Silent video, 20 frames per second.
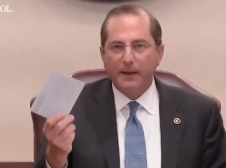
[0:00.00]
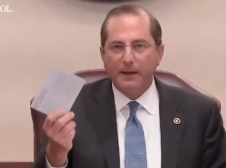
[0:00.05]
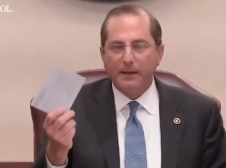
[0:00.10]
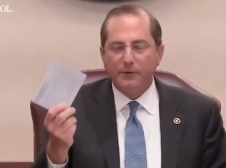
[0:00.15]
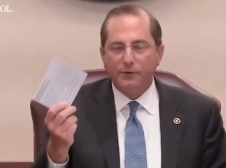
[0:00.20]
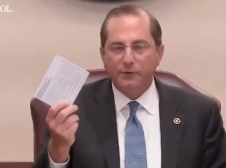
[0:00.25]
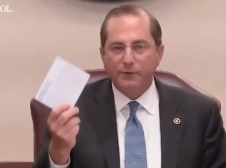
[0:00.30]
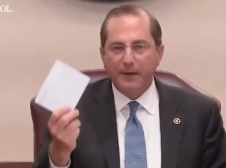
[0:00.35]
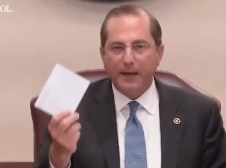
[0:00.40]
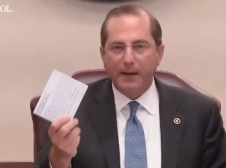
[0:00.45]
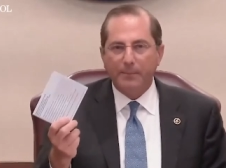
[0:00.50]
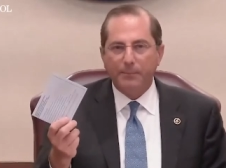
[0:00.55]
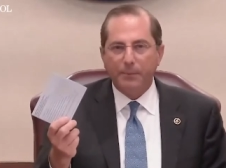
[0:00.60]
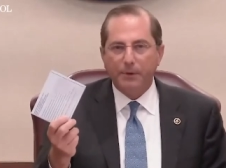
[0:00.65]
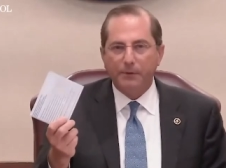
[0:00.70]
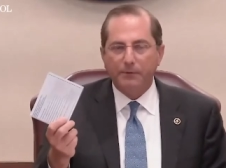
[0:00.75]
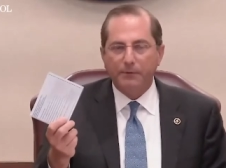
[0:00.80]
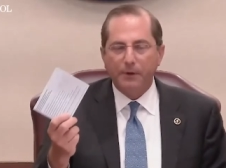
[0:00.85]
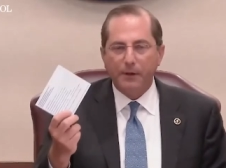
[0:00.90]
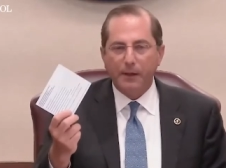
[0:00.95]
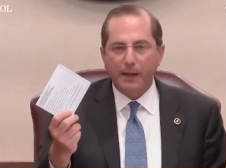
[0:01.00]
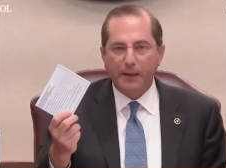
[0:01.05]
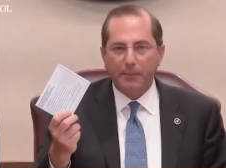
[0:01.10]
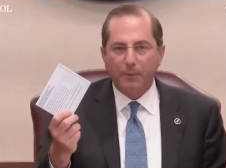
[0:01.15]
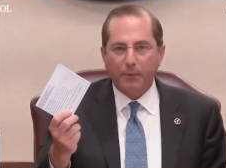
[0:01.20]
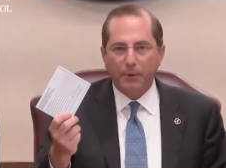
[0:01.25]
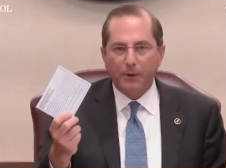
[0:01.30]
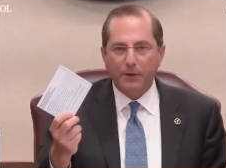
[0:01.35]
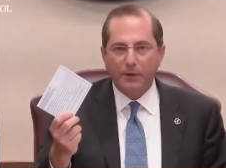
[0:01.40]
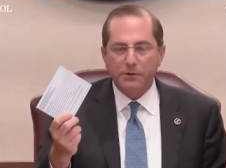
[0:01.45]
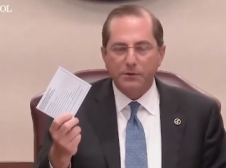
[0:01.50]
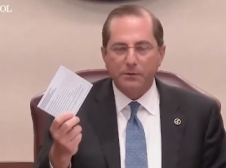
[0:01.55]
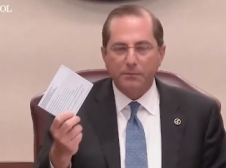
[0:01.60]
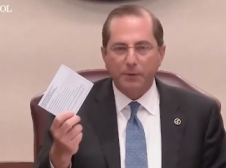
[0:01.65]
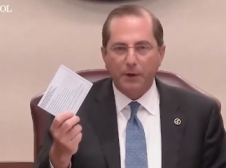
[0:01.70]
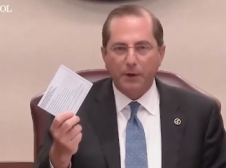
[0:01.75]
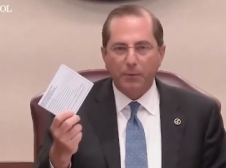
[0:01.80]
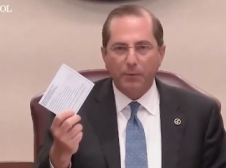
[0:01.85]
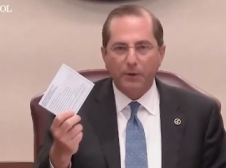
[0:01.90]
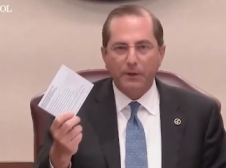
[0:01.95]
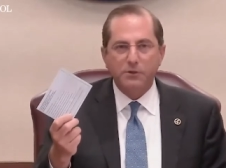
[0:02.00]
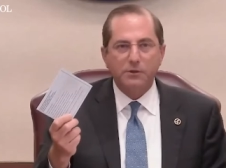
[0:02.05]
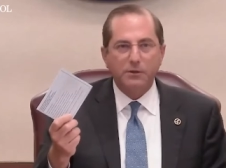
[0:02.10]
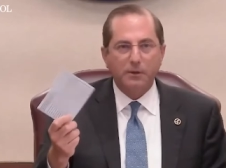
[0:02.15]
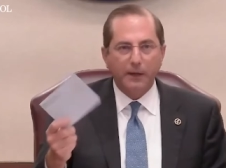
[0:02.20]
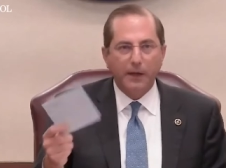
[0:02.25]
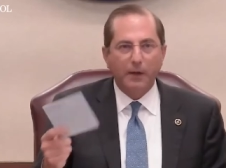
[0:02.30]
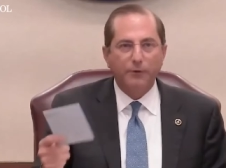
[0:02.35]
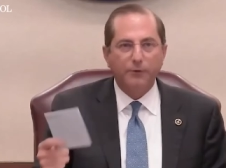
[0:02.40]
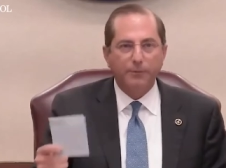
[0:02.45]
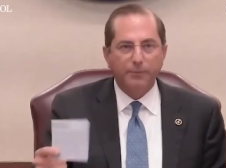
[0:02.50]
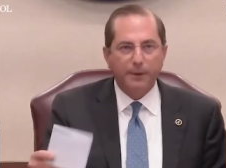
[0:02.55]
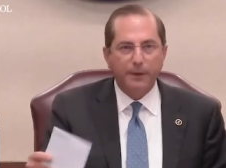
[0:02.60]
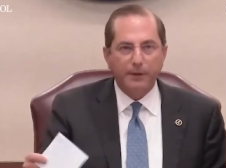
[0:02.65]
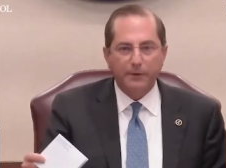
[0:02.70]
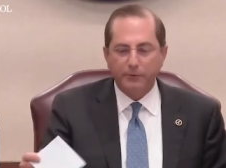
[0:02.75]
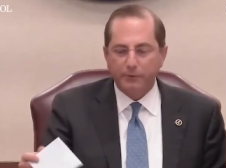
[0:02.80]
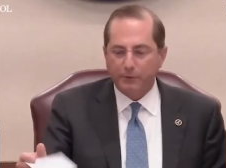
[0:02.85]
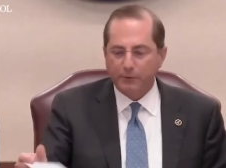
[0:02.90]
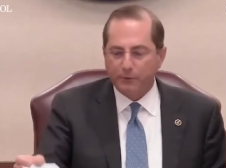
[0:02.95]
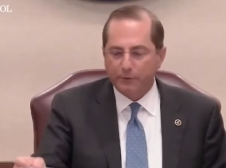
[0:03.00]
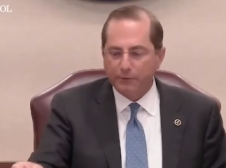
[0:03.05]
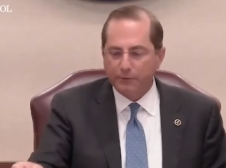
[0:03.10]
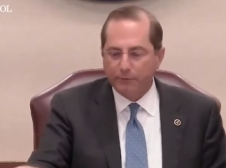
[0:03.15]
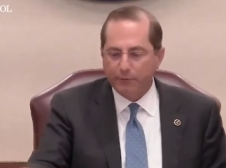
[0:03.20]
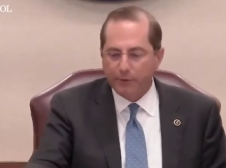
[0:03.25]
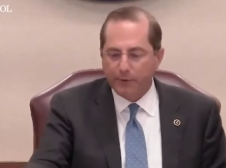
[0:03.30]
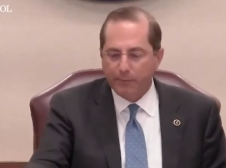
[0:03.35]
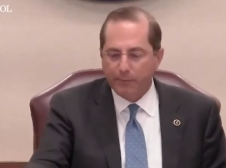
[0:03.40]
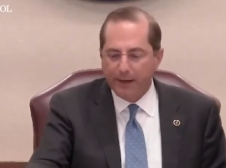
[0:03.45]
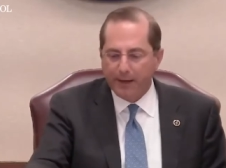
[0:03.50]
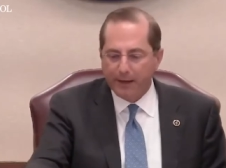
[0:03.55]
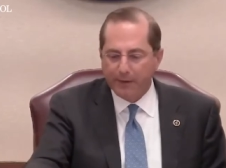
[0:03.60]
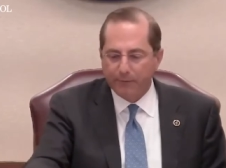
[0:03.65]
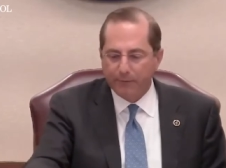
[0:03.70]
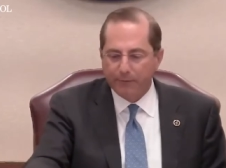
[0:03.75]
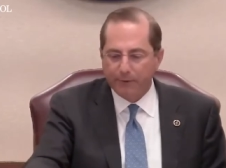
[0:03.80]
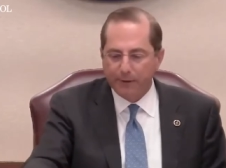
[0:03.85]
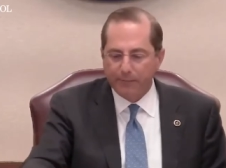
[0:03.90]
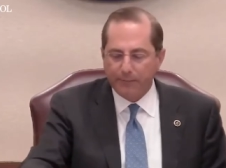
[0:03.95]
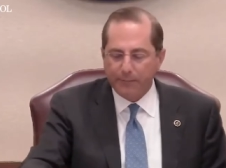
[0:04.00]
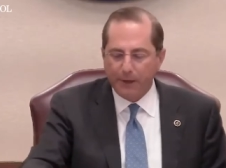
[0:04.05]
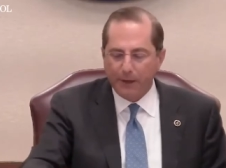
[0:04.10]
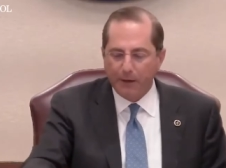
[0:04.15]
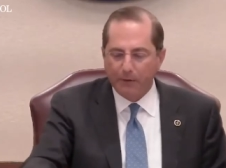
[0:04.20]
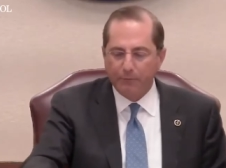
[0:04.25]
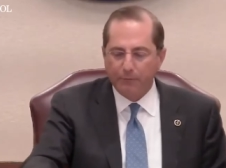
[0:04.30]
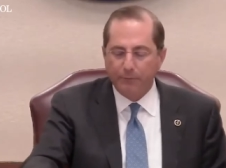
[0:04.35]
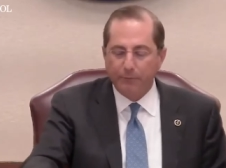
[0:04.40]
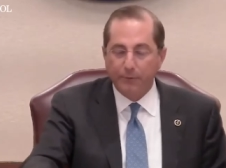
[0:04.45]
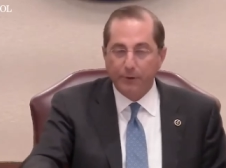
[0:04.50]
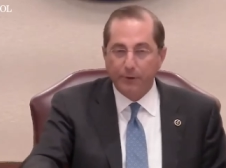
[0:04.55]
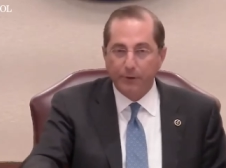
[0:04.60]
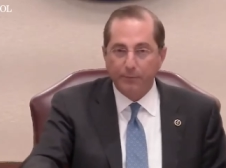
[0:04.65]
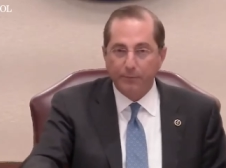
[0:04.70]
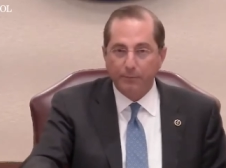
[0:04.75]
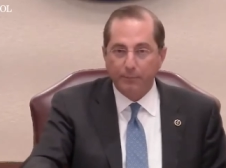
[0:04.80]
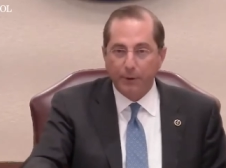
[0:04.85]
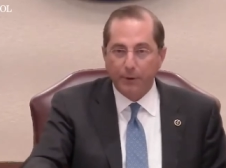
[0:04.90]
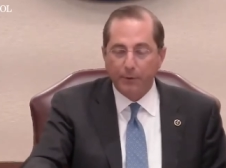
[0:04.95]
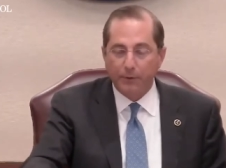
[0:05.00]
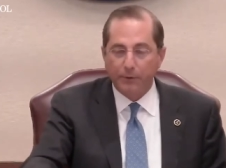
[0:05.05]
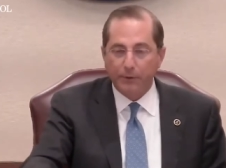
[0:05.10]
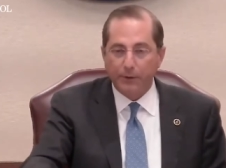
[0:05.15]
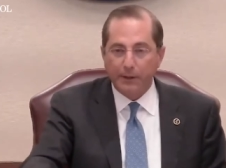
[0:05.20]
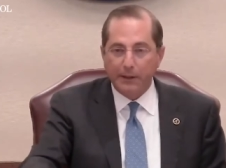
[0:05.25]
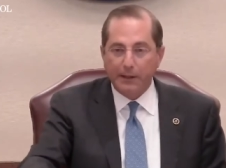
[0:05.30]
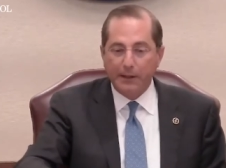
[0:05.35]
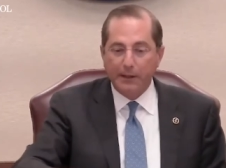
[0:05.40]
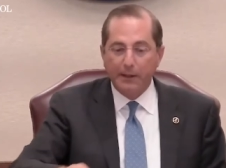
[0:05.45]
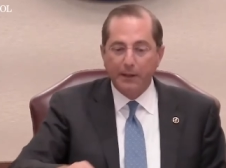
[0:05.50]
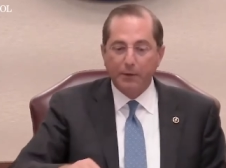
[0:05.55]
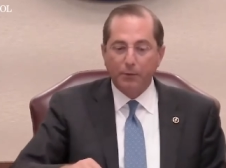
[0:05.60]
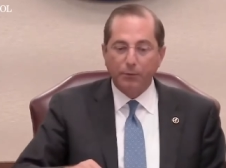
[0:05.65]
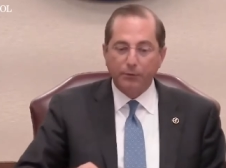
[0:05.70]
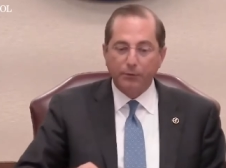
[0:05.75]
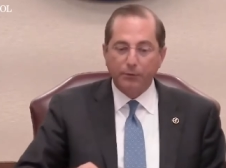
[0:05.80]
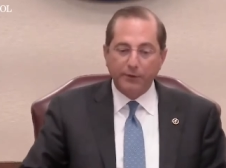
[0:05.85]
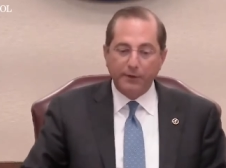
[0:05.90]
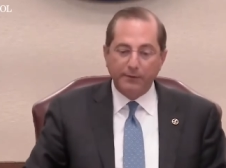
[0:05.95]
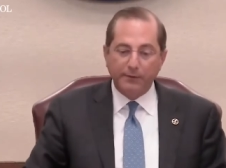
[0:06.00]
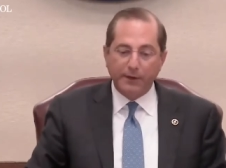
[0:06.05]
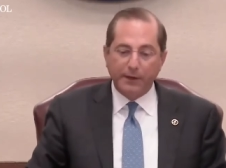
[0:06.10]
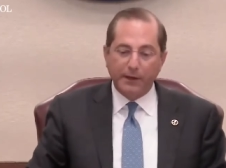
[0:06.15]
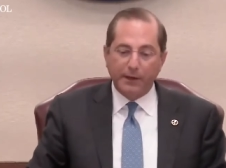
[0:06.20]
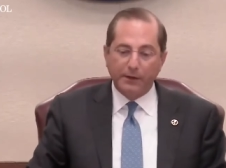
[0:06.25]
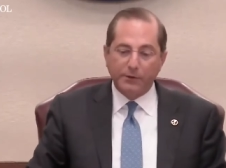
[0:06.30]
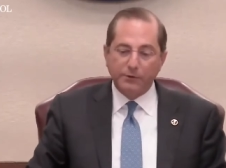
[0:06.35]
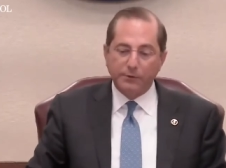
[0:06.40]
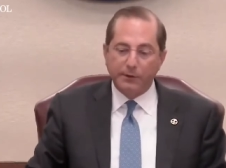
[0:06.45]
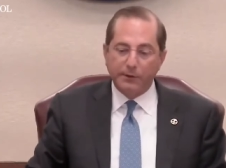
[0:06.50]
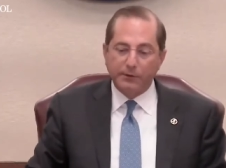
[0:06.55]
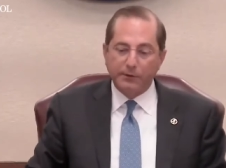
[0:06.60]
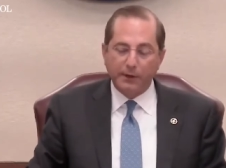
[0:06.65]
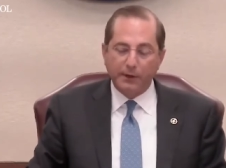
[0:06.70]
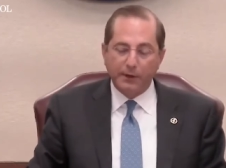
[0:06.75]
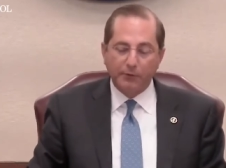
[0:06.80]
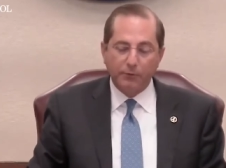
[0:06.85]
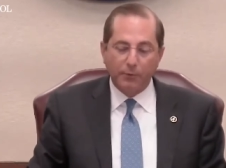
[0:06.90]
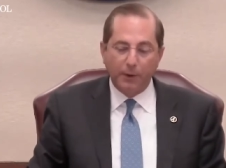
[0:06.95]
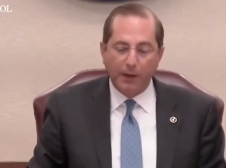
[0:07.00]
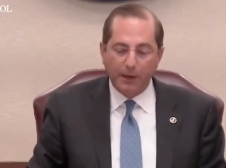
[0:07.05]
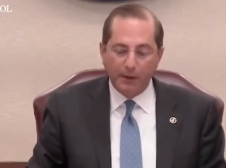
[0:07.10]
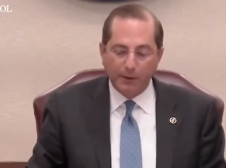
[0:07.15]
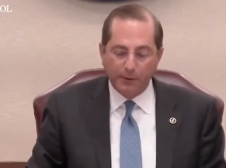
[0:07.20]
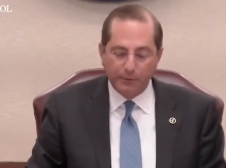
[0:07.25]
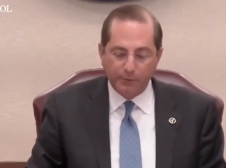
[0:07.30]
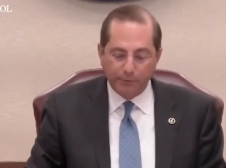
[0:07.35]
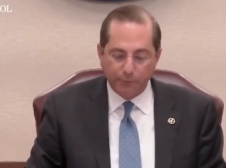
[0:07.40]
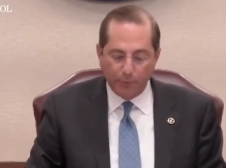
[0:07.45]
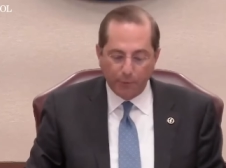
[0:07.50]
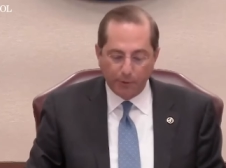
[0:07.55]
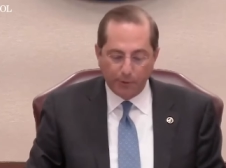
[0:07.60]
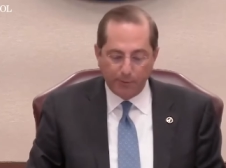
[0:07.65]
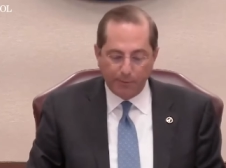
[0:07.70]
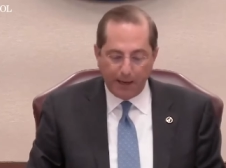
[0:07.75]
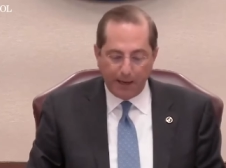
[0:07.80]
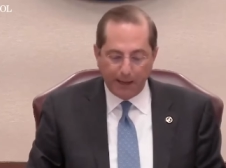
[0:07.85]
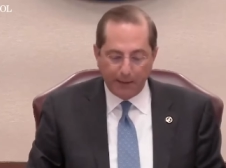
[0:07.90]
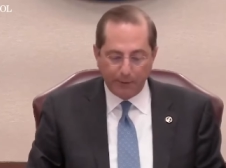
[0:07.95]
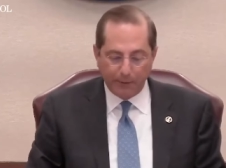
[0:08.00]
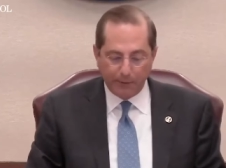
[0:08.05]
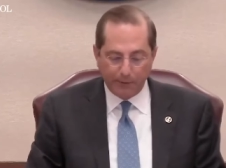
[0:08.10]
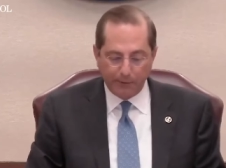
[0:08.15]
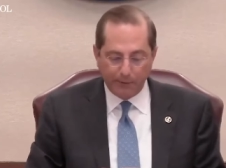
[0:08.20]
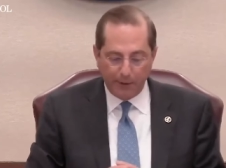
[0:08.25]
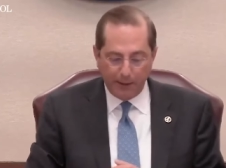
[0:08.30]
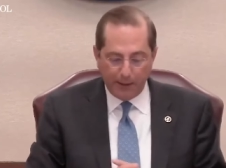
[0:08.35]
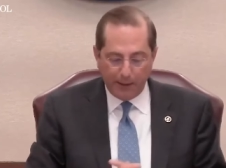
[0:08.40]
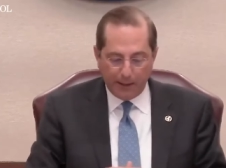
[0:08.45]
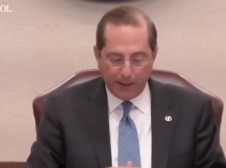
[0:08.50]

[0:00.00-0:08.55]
example of collaboration among regional health ministers for the benefit of both the receiving countries as well as for the migrants.